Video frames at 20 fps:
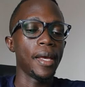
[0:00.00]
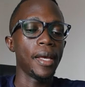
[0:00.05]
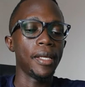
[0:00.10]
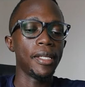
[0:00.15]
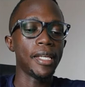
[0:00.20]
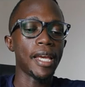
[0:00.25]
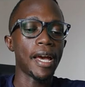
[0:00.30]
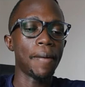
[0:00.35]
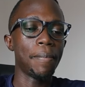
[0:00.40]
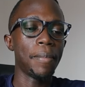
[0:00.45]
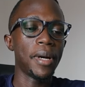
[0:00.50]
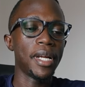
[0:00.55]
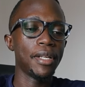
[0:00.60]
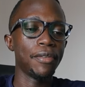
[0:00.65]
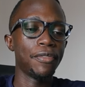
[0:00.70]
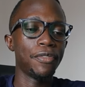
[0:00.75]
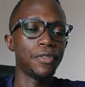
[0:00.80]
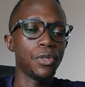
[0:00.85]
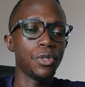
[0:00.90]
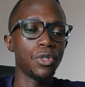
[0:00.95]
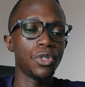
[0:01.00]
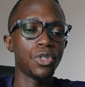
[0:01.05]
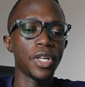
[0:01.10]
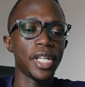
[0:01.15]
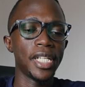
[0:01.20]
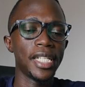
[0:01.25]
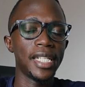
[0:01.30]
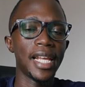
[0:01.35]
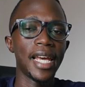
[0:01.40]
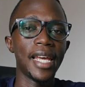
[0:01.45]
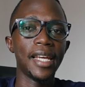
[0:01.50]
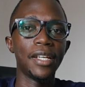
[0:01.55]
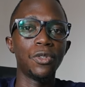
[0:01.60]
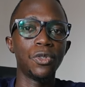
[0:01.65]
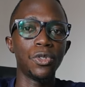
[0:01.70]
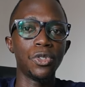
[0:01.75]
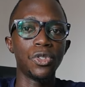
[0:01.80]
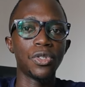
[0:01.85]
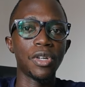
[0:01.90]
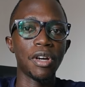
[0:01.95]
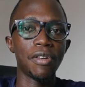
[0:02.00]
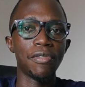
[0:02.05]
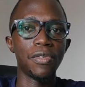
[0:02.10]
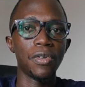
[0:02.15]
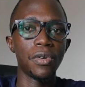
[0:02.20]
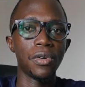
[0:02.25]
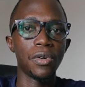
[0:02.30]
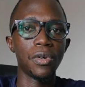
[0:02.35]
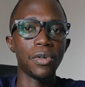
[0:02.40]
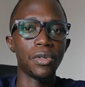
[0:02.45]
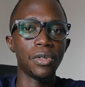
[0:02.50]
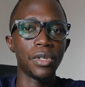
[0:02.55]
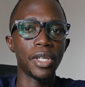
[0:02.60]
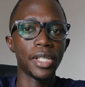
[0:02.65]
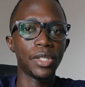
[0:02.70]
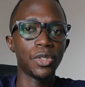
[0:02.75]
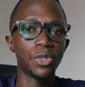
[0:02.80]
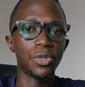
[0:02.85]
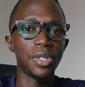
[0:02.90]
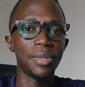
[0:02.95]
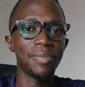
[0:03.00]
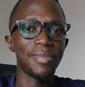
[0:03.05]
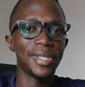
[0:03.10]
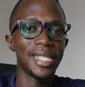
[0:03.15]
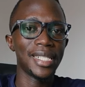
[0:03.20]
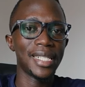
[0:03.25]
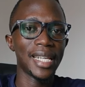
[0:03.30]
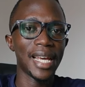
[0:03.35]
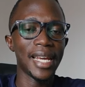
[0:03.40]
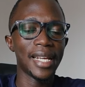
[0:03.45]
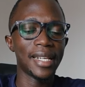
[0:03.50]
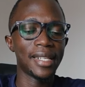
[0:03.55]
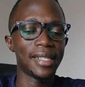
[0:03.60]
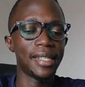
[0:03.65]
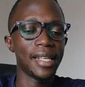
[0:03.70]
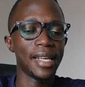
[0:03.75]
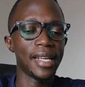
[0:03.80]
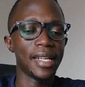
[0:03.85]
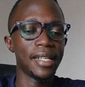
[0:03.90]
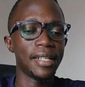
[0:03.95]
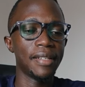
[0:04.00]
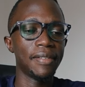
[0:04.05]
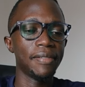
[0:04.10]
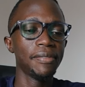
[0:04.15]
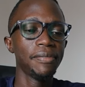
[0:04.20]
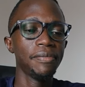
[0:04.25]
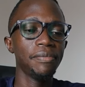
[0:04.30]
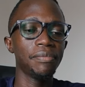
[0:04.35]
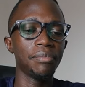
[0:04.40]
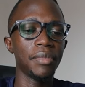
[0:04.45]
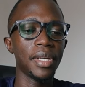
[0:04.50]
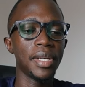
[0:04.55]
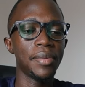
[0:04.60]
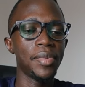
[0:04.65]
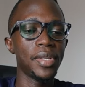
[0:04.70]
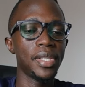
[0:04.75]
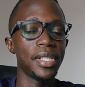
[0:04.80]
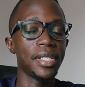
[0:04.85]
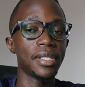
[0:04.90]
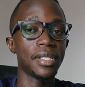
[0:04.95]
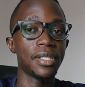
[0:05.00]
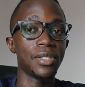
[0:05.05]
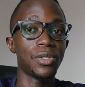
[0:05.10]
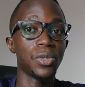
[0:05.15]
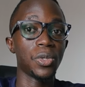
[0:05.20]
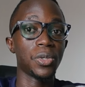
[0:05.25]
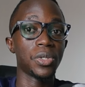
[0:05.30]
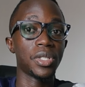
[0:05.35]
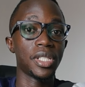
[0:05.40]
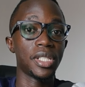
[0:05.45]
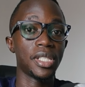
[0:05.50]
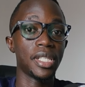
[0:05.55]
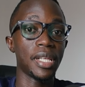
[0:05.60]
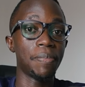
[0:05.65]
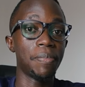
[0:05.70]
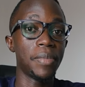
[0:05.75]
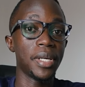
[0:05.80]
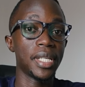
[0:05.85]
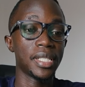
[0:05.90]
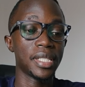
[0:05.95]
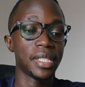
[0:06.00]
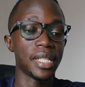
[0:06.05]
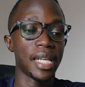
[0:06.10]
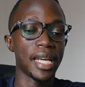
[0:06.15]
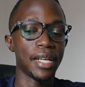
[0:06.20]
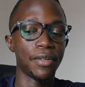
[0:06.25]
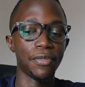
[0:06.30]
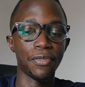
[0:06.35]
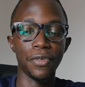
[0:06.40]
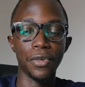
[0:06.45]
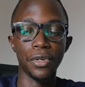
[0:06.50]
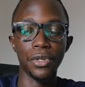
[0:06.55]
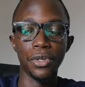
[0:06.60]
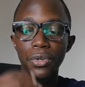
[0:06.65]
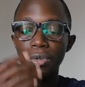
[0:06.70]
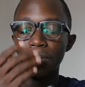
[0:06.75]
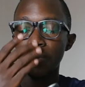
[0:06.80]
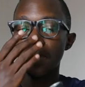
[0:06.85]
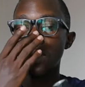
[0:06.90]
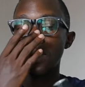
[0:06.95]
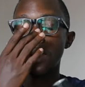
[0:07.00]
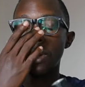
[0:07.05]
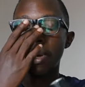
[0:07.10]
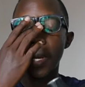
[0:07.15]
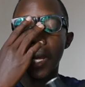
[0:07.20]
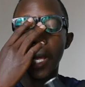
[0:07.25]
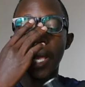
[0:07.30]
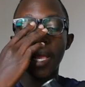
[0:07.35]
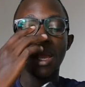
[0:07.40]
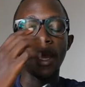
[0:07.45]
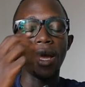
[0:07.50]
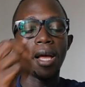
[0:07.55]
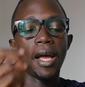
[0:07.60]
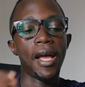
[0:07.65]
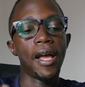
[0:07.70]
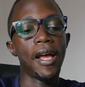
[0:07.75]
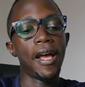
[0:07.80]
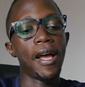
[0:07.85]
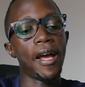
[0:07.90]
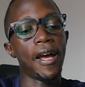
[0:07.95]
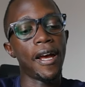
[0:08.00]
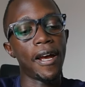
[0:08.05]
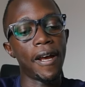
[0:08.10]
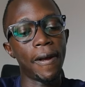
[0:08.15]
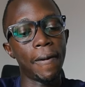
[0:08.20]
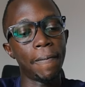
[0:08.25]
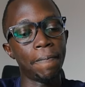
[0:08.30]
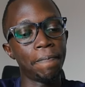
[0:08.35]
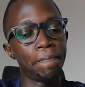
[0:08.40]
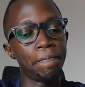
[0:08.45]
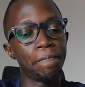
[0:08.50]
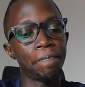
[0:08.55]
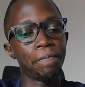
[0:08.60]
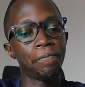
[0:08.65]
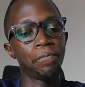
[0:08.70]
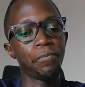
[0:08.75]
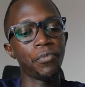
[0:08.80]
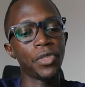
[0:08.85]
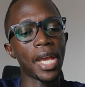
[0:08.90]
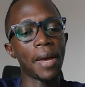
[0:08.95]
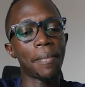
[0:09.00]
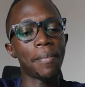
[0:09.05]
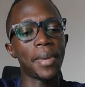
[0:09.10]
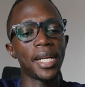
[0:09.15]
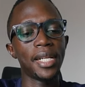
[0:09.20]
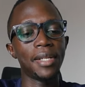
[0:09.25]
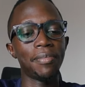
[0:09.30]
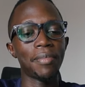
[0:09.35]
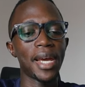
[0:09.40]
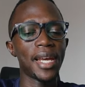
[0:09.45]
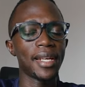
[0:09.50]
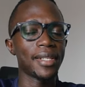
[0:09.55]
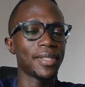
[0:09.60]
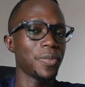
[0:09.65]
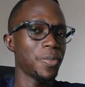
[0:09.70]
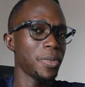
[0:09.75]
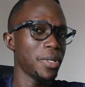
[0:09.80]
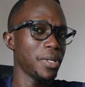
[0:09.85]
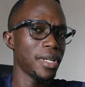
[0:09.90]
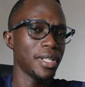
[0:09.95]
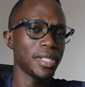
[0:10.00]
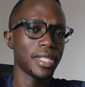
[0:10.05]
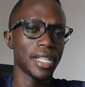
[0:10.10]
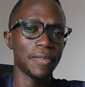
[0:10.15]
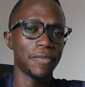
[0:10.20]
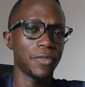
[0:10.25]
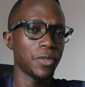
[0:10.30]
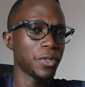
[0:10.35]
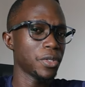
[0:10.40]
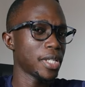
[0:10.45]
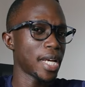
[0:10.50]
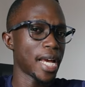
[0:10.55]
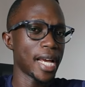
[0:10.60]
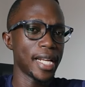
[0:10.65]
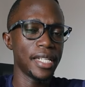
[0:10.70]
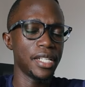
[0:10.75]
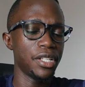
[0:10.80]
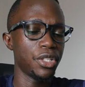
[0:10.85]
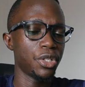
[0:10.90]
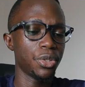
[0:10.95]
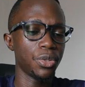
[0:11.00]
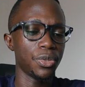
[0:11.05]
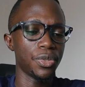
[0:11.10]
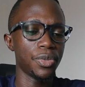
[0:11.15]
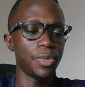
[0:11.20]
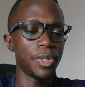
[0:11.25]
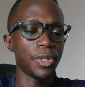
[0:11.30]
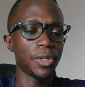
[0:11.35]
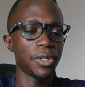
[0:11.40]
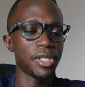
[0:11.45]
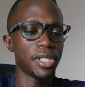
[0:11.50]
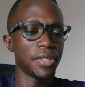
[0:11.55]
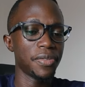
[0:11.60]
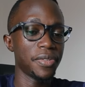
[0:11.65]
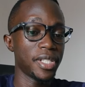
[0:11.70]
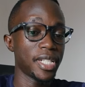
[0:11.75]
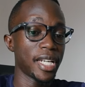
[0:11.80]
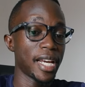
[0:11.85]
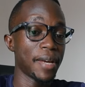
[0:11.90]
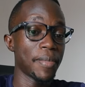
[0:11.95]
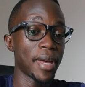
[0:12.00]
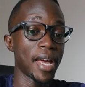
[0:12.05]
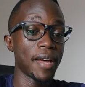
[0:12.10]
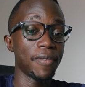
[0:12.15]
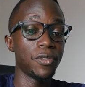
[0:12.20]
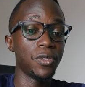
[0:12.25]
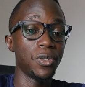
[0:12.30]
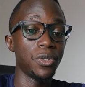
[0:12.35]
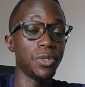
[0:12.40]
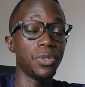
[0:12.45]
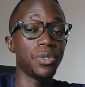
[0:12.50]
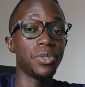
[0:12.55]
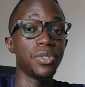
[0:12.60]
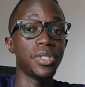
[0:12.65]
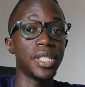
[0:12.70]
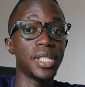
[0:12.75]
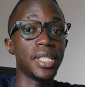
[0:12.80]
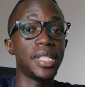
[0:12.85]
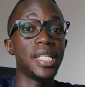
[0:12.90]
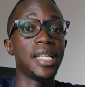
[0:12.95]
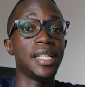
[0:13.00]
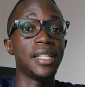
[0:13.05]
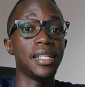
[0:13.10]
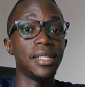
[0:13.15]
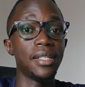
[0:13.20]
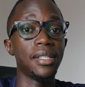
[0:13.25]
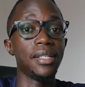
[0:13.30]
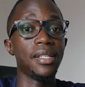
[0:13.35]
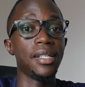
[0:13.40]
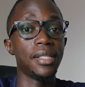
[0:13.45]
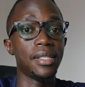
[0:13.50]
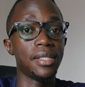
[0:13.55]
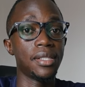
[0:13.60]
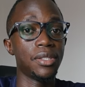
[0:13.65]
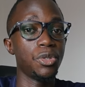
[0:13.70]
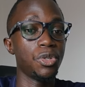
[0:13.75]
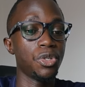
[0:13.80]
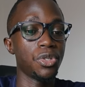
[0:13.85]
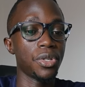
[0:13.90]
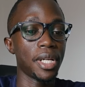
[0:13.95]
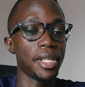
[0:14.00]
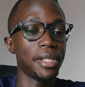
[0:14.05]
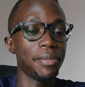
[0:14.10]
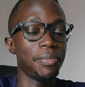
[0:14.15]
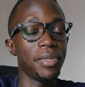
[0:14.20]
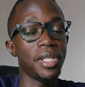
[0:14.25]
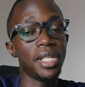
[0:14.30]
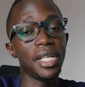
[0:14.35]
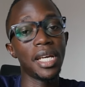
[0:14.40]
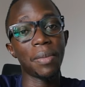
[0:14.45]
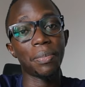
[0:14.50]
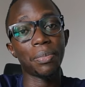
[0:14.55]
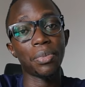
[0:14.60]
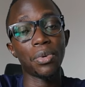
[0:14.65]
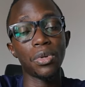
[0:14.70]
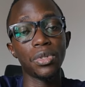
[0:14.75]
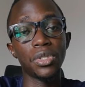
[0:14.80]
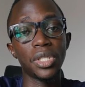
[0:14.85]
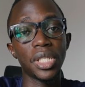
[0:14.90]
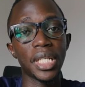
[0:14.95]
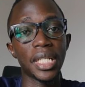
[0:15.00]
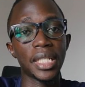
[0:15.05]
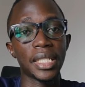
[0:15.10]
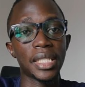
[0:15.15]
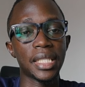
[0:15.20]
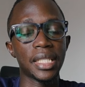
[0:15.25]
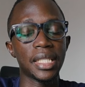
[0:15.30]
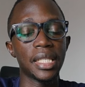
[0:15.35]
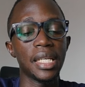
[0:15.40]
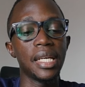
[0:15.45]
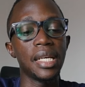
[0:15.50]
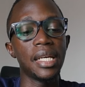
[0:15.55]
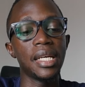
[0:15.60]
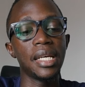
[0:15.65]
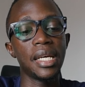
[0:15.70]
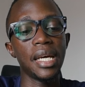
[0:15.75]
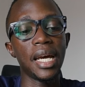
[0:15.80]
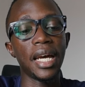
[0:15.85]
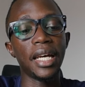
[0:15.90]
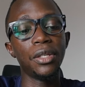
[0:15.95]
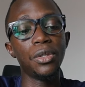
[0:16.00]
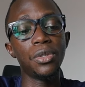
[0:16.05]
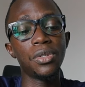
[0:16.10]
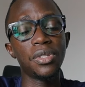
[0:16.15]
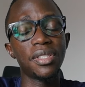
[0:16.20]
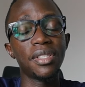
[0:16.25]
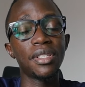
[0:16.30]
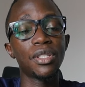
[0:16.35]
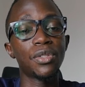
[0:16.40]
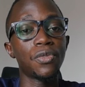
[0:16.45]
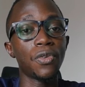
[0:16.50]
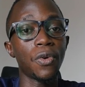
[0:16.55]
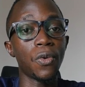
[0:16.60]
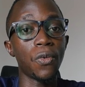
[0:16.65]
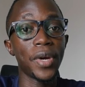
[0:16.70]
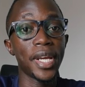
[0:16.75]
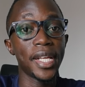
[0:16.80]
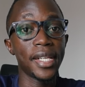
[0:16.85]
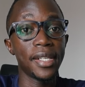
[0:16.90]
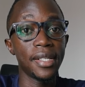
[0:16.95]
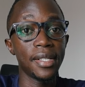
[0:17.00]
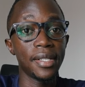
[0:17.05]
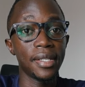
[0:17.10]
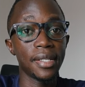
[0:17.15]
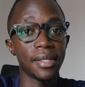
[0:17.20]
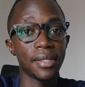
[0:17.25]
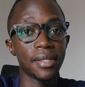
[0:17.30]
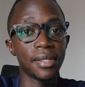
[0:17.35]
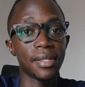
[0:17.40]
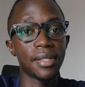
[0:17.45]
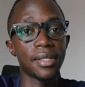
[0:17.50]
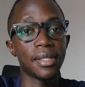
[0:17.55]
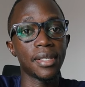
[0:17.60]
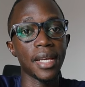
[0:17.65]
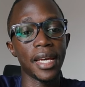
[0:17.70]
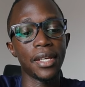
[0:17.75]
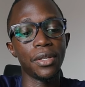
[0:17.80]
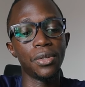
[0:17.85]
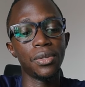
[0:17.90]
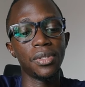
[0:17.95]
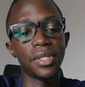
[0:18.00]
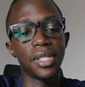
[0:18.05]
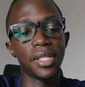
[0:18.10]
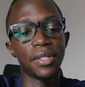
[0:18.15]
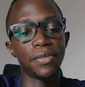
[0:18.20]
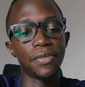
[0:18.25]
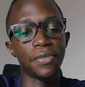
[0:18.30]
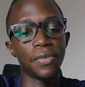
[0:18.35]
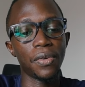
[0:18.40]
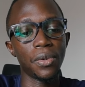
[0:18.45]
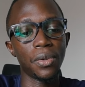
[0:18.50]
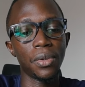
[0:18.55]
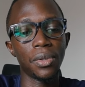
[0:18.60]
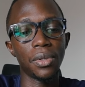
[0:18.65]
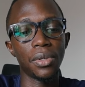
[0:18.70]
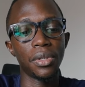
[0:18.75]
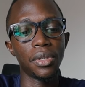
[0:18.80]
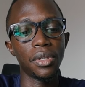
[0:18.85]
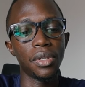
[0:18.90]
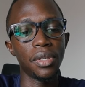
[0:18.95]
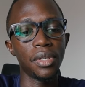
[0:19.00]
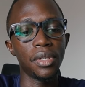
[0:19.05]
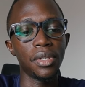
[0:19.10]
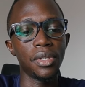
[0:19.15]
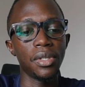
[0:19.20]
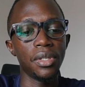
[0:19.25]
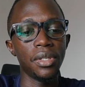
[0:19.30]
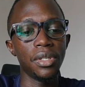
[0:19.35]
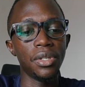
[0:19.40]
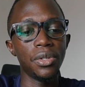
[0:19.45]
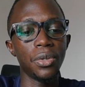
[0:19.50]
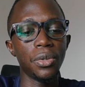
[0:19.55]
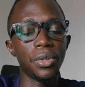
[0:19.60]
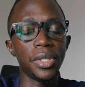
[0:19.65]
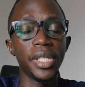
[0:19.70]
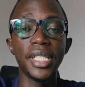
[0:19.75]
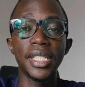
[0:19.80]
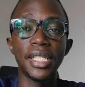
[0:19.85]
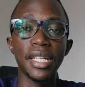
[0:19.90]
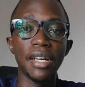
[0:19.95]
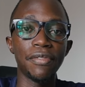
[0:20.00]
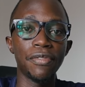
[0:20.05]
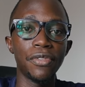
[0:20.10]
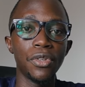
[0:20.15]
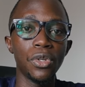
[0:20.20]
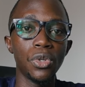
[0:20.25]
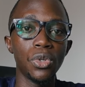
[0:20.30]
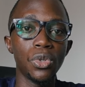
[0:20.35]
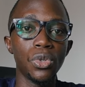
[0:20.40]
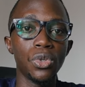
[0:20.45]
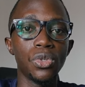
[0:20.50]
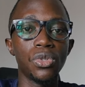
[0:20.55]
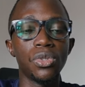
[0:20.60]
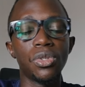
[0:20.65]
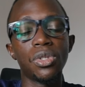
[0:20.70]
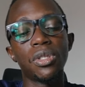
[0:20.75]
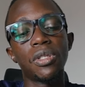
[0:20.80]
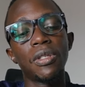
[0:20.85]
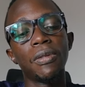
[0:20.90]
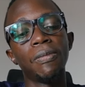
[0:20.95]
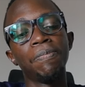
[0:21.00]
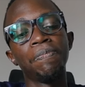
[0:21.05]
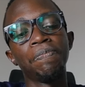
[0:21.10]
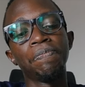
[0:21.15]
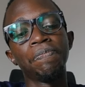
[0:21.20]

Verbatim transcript: yeah but if you usually like to travel extremely light then maybe this is not the best light for you um, yeah but in my experience i've not had issues because every time i have to use it then it's usually bigger projects i use this for weddings i use it for you know interviews